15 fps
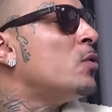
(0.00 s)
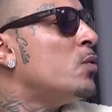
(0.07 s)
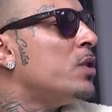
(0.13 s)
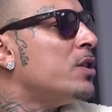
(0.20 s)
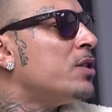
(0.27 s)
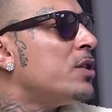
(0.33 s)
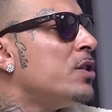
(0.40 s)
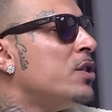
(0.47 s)
us.
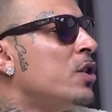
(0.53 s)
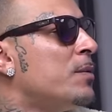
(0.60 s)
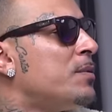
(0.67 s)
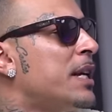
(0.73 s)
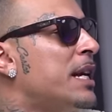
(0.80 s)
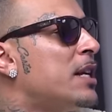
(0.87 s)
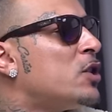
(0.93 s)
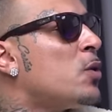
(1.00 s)
Right. You know what I'm
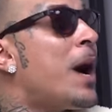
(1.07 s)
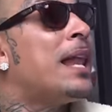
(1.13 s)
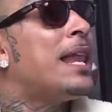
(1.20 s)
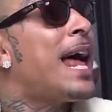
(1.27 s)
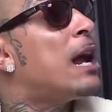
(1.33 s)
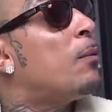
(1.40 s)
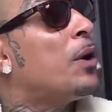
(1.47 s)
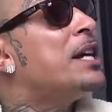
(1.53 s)
saying? So and I
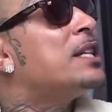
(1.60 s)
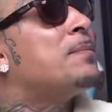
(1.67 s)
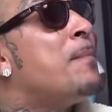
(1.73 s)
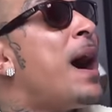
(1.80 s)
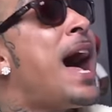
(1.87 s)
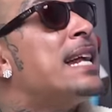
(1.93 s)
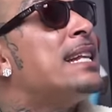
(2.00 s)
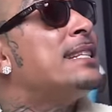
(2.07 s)
like where his
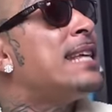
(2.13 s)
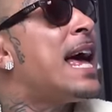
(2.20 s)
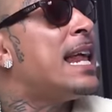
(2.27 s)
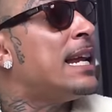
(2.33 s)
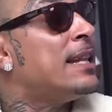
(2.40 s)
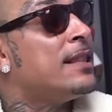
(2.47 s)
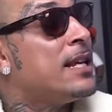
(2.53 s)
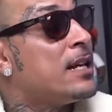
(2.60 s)
mind's at
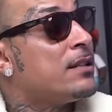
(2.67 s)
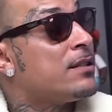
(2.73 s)
in this.